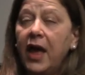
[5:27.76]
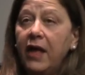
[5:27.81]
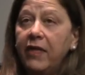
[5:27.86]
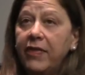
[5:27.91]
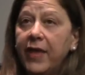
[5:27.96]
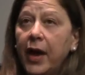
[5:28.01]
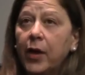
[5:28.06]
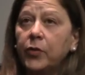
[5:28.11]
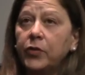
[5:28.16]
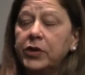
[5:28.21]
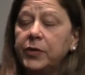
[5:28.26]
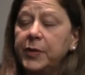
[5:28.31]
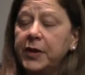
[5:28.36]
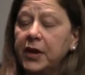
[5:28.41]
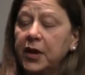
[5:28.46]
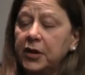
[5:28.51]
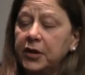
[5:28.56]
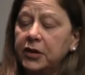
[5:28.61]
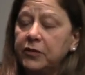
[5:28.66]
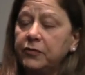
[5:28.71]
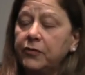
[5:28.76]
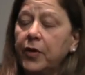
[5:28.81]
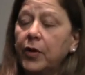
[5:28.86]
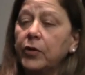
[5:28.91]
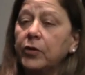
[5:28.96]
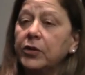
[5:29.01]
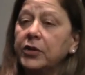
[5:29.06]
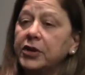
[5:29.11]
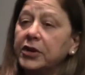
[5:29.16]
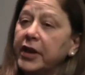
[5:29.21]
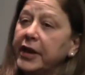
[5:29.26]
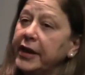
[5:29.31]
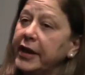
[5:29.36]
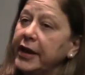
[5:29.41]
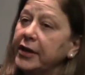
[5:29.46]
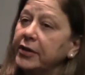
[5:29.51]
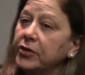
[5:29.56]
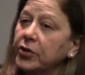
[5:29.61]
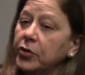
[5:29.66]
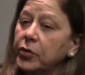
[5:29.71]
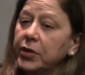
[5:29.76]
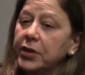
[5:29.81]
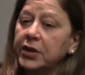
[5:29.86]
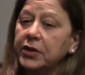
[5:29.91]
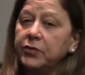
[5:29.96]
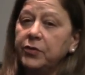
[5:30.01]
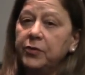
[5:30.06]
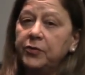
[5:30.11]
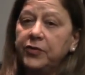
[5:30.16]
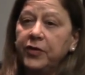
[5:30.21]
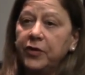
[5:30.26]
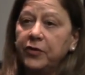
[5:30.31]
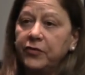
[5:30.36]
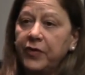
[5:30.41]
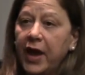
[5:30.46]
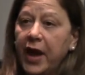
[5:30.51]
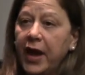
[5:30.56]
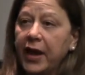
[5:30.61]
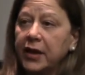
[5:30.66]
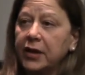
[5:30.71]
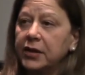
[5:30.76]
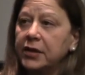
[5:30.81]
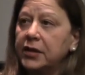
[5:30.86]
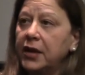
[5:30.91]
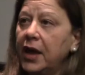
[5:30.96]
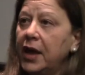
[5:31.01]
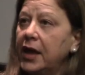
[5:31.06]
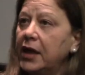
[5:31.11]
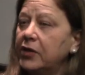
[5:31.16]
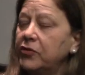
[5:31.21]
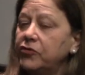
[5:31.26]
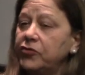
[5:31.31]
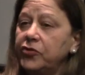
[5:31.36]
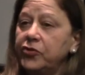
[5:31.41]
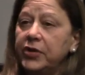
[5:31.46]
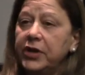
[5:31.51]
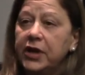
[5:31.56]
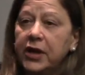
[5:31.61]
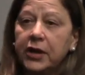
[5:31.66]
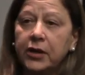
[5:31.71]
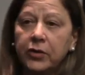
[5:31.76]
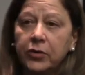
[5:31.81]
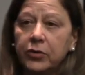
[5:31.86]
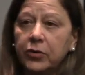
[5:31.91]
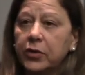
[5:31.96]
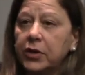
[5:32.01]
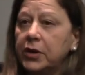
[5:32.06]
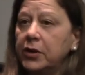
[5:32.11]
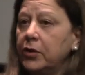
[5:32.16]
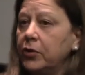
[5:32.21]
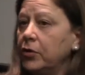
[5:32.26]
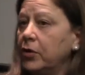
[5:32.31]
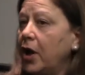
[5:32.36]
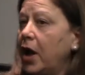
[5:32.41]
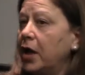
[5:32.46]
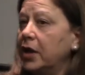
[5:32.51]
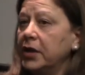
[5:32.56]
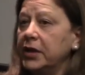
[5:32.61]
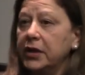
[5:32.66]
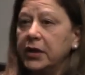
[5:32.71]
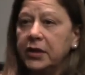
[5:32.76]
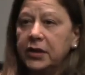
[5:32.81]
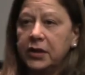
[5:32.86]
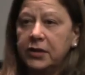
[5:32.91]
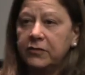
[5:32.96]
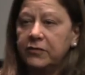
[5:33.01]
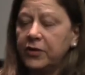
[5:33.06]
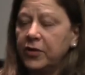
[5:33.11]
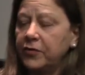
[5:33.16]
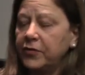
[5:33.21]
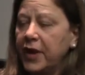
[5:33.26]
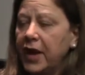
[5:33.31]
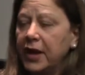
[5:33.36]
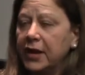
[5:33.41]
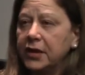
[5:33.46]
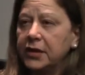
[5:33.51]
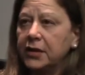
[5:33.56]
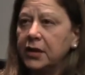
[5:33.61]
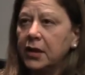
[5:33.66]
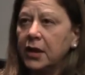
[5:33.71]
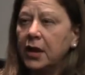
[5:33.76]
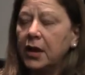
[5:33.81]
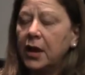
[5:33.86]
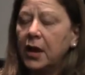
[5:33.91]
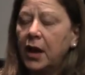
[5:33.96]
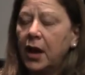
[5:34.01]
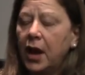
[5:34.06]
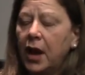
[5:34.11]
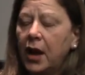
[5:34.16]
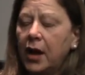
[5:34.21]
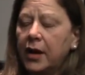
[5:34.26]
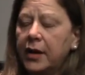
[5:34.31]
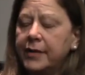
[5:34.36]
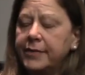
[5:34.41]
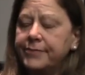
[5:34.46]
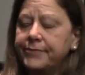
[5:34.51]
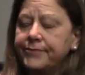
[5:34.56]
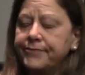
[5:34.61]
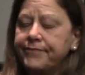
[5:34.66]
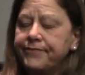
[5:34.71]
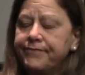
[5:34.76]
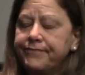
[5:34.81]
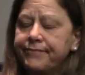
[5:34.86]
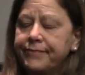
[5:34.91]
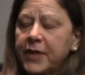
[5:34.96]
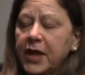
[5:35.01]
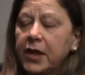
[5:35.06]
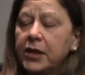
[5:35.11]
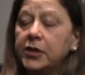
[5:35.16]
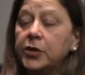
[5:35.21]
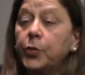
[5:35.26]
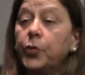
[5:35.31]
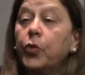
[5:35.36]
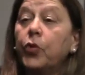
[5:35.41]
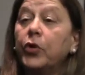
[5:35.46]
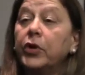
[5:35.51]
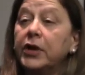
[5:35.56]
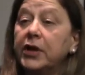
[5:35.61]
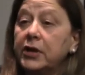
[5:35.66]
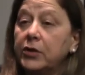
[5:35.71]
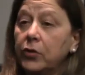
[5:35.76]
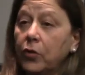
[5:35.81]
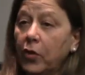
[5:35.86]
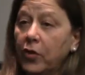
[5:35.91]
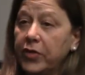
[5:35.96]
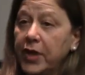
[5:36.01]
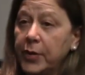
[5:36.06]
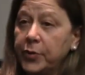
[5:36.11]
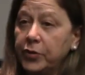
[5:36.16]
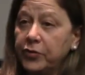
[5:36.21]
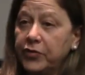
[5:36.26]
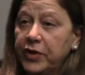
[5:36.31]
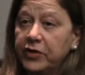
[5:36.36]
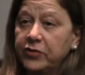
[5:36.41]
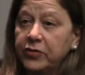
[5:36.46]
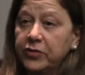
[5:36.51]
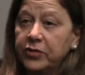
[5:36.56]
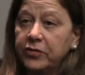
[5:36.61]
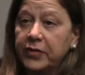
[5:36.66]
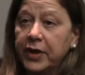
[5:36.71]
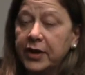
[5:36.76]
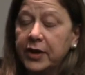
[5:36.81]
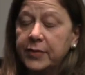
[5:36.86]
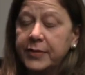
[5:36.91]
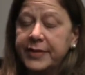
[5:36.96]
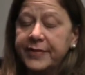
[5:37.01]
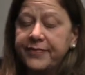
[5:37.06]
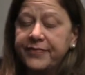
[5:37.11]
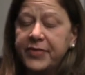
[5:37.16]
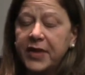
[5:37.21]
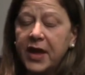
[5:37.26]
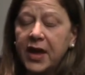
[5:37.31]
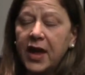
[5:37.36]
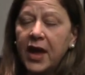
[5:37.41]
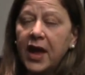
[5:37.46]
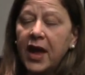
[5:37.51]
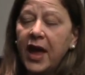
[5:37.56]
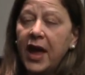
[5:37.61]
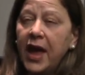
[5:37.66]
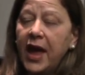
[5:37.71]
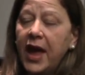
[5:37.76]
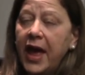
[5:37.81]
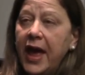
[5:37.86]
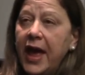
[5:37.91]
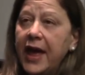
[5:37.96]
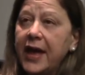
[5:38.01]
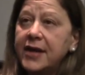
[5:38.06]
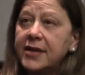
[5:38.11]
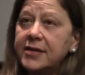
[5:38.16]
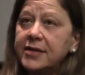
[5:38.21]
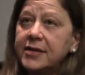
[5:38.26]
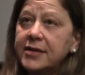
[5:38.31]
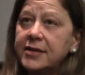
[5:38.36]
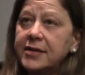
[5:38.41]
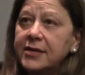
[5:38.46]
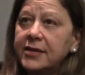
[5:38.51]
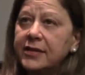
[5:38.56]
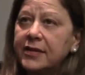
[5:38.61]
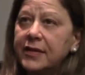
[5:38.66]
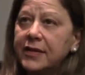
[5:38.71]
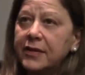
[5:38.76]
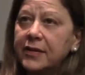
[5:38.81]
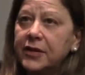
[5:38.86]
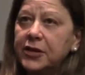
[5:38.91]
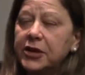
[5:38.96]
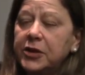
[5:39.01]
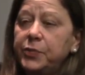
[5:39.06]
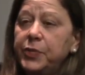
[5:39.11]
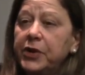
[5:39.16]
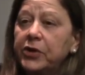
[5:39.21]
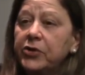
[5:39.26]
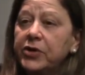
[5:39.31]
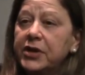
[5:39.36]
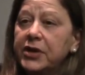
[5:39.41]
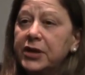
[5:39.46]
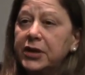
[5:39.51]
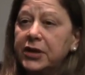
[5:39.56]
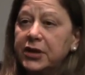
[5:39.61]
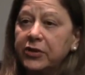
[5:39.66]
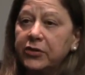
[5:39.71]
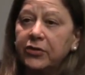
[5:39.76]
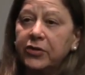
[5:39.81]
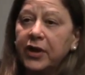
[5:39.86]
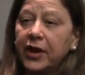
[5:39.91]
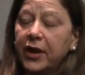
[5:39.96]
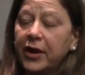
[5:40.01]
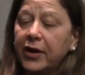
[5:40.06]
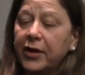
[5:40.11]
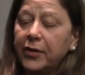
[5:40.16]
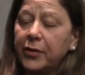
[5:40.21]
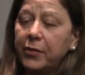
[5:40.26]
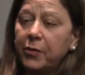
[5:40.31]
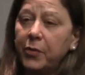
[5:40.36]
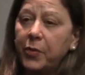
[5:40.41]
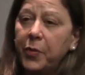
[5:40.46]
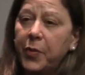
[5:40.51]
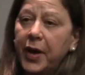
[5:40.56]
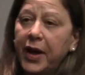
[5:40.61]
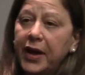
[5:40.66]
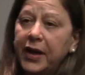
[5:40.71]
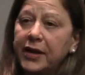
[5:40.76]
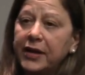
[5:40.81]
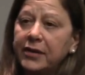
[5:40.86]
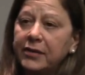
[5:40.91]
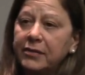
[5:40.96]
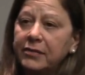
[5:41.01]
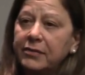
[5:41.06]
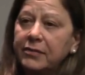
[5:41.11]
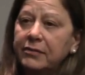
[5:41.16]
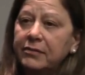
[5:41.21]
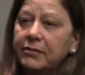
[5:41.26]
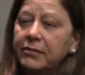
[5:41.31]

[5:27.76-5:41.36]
and that was because folks like Ann Lewis from Fairfax and Judy Hingle and her colleagues in Fairfax supported all that professional development. And the spirit is still there, but